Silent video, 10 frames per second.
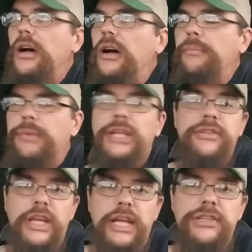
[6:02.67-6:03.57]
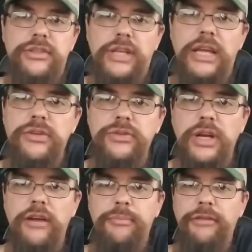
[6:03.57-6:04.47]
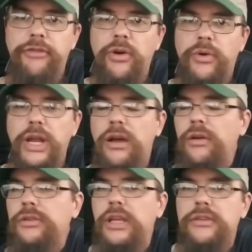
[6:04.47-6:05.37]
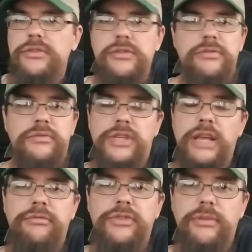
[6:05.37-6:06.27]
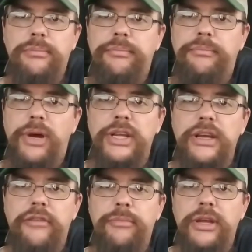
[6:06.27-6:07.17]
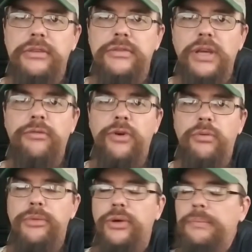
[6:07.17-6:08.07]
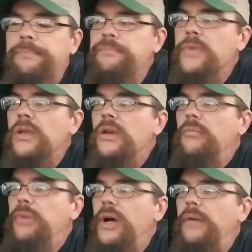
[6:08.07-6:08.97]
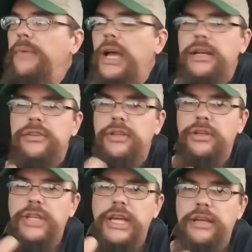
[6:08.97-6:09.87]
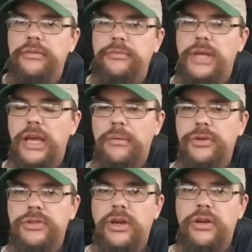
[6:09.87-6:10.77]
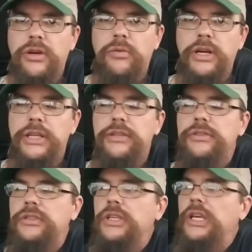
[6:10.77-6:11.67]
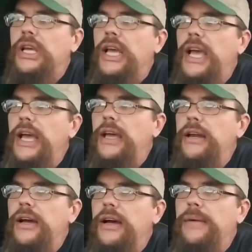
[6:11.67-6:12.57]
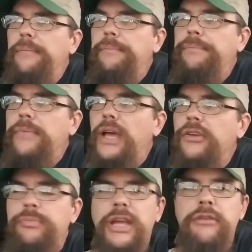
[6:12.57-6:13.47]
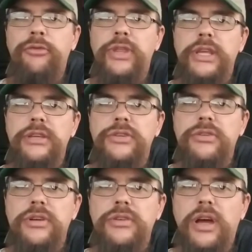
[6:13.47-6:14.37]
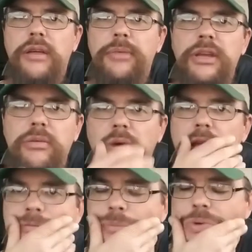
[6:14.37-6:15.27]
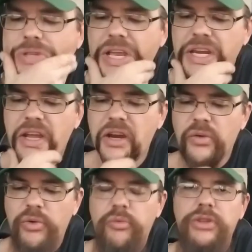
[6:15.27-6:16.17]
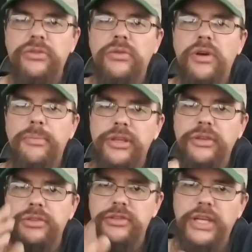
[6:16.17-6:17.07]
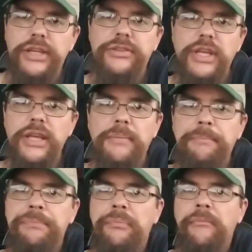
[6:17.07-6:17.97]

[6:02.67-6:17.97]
Um, like I said, I just I use it off my phone now. It shaved some money off my cell phone bill. But I had this little thing, and most of y'all know what it is. And uh, I was paying for the insurance on it. Me and the wife, we sat down and we went through our bills, just like I said.